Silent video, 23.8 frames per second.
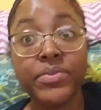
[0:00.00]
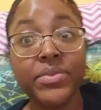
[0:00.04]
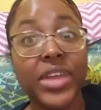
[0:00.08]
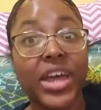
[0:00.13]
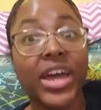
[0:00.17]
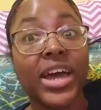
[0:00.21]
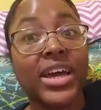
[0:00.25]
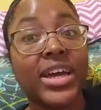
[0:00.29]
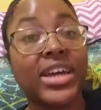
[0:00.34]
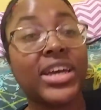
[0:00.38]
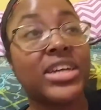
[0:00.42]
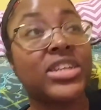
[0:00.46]

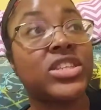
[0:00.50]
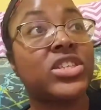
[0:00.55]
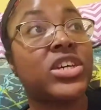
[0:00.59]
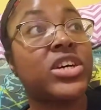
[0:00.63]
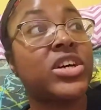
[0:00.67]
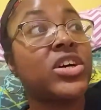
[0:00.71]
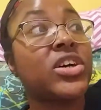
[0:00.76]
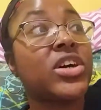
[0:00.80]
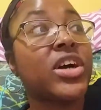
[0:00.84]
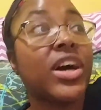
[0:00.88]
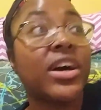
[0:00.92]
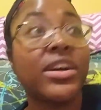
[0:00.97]
and he
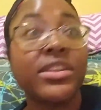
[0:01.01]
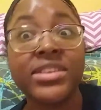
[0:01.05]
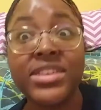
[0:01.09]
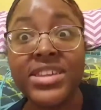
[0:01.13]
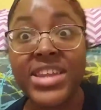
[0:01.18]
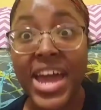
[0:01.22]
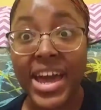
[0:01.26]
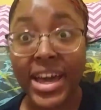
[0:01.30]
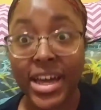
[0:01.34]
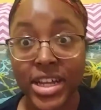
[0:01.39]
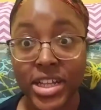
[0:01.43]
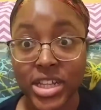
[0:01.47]
took a
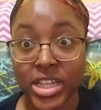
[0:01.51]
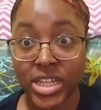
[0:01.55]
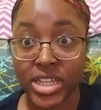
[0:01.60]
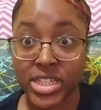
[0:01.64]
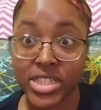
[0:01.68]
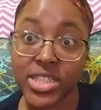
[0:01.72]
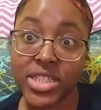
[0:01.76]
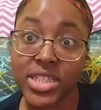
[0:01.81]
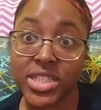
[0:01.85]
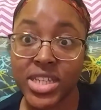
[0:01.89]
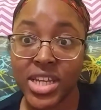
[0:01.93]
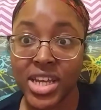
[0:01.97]

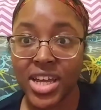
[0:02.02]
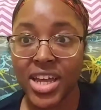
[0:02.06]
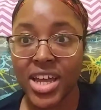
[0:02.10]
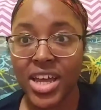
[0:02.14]
necklace